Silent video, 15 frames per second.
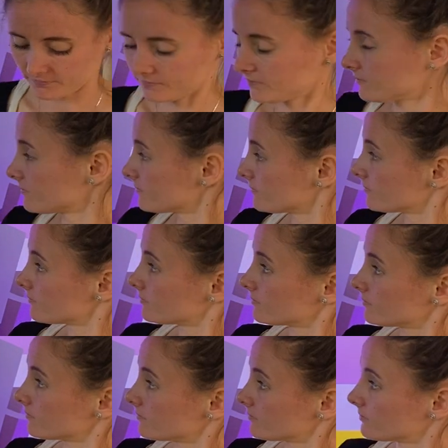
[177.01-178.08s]

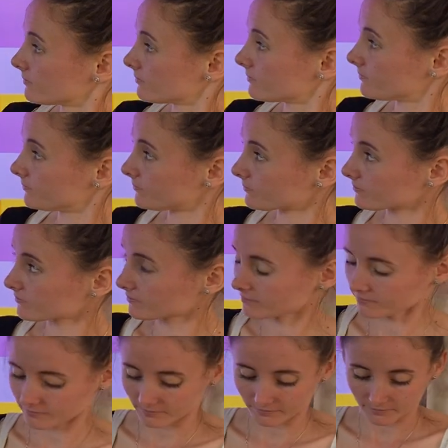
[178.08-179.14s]

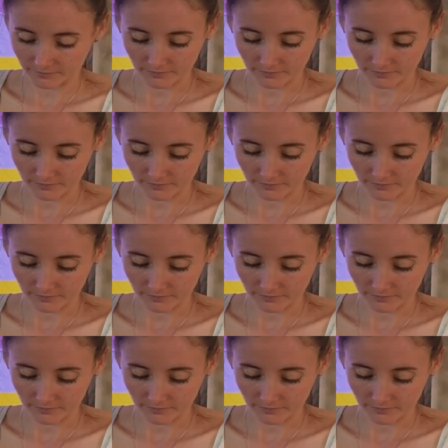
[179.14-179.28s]
[no speech]